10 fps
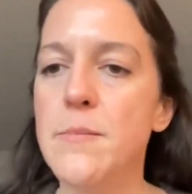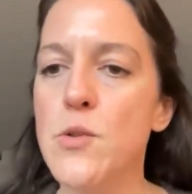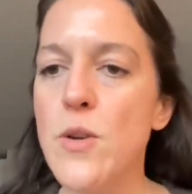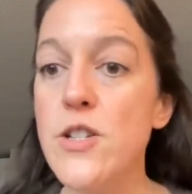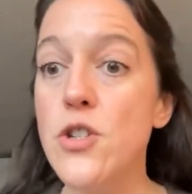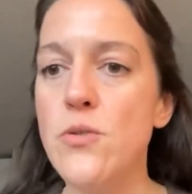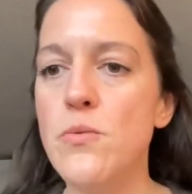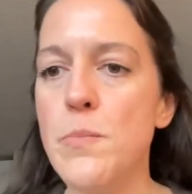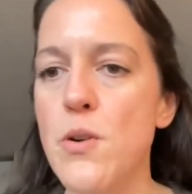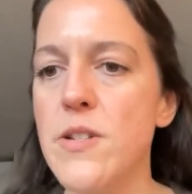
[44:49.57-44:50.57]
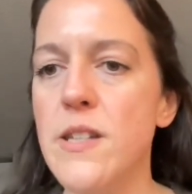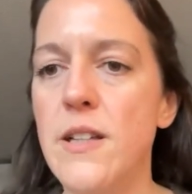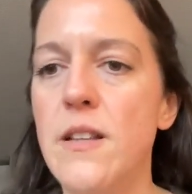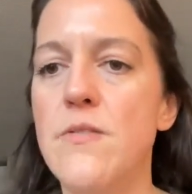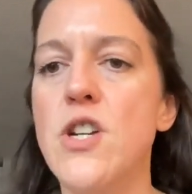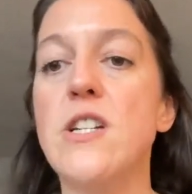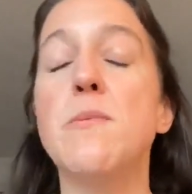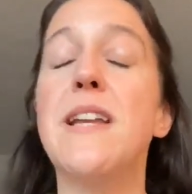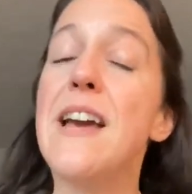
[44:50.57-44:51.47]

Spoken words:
So I do personally love ChatGPT.